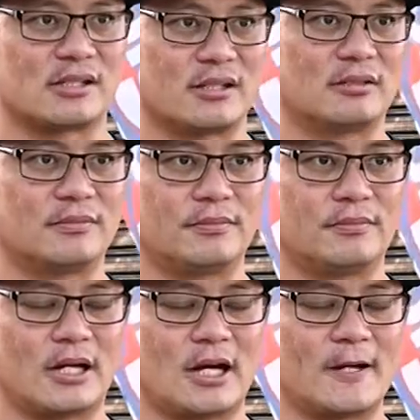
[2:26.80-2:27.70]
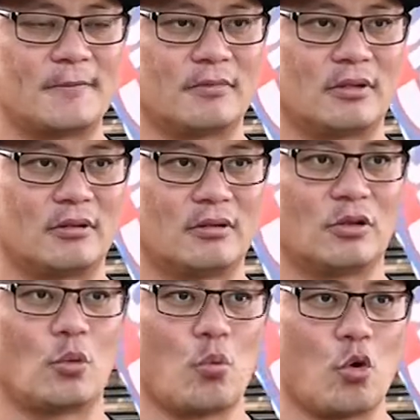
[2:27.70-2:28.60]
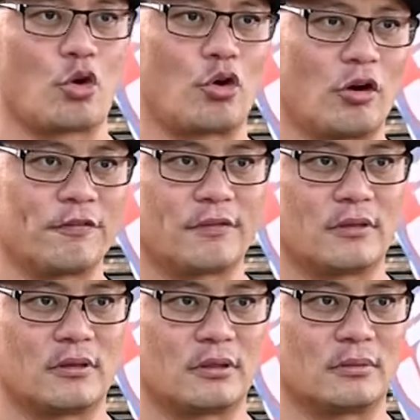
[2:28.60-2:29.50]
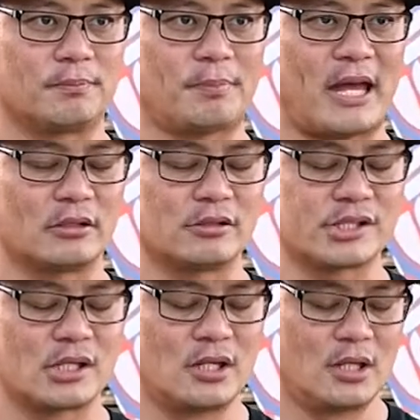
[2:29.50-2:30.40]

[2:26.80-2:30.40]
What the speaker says: the water off the panels.